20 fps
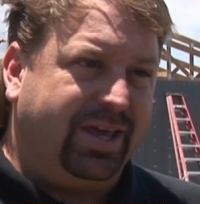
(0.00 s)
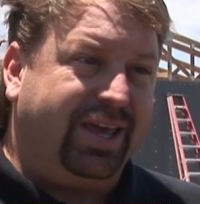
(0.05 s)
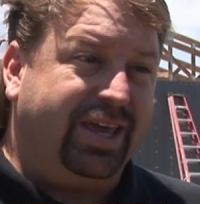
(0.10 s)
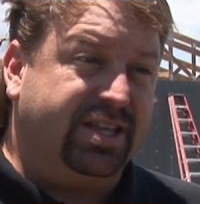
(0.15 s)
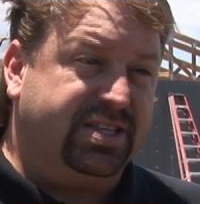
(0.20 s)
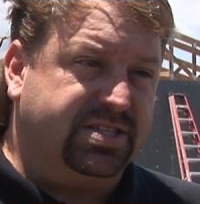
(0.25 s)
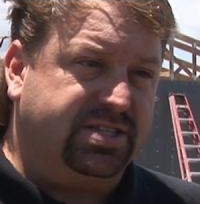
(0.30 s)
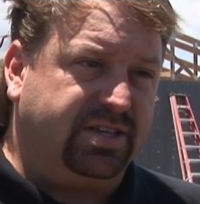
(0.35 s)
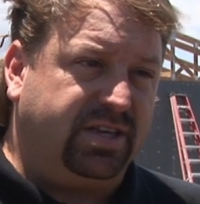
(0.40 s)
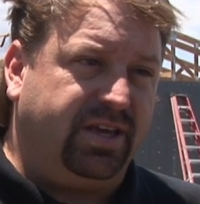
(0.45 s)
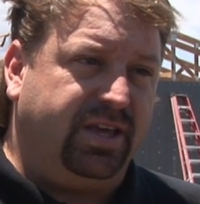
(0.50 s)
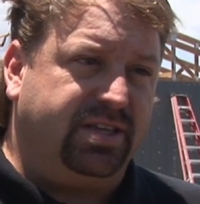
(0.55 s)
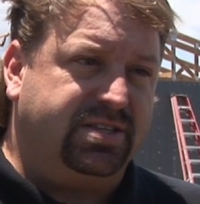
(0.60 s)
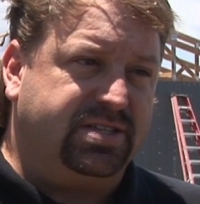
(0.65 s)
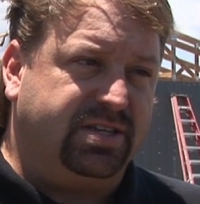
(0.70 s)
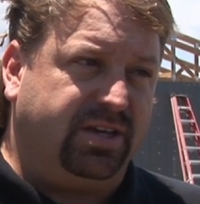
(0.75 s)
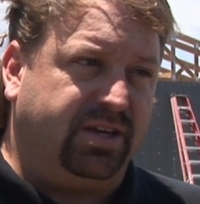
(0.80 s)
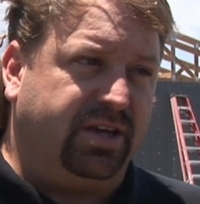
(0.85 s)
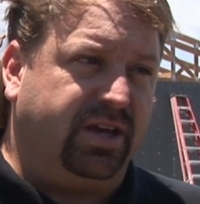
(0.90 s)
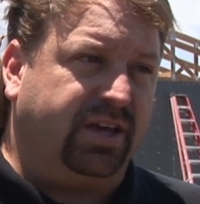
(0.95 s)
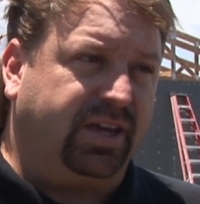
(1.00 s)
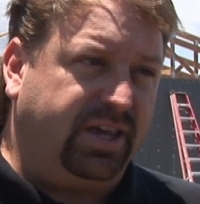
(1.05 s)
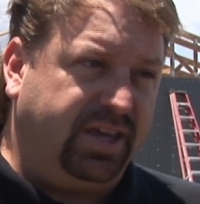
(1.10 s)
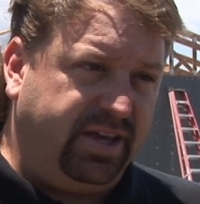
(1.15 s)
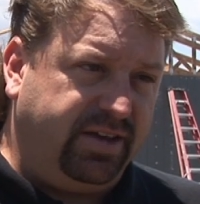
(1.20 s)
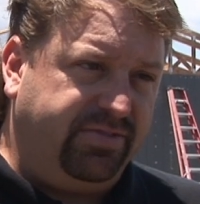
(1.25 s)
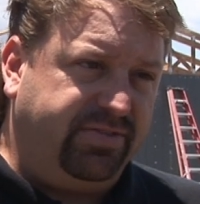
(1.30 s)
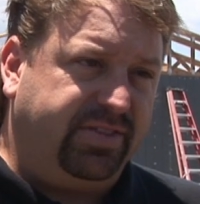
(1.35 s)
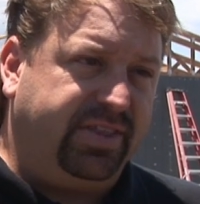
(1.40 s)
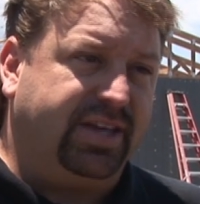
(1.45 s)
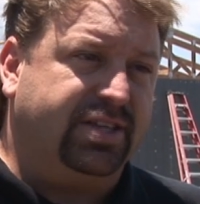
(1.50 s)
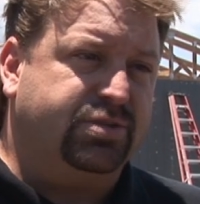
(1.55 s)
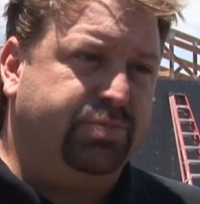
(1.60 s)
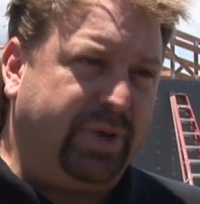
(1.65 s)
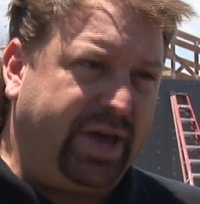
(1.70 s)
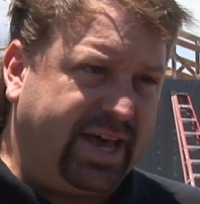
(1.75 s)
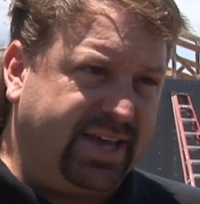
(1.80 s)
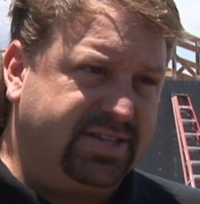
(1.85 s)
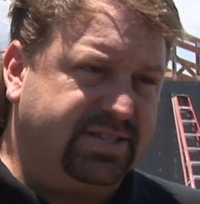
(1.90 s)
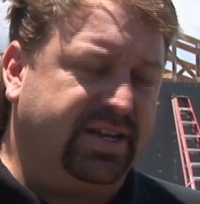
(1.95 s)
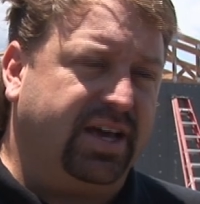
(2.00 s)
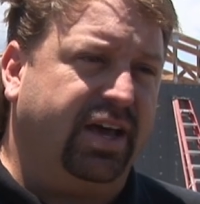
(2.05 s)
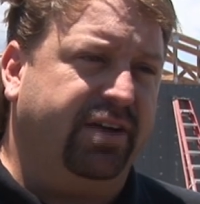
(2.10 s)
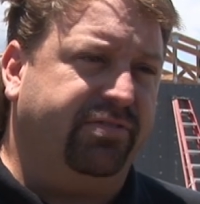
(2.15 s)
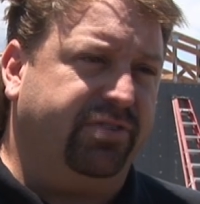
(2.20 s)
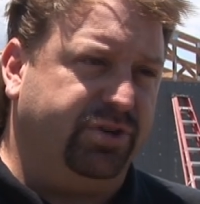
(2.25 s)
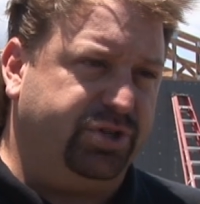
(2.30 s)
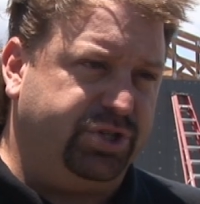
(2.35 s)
it's, it's a gift that's passed on for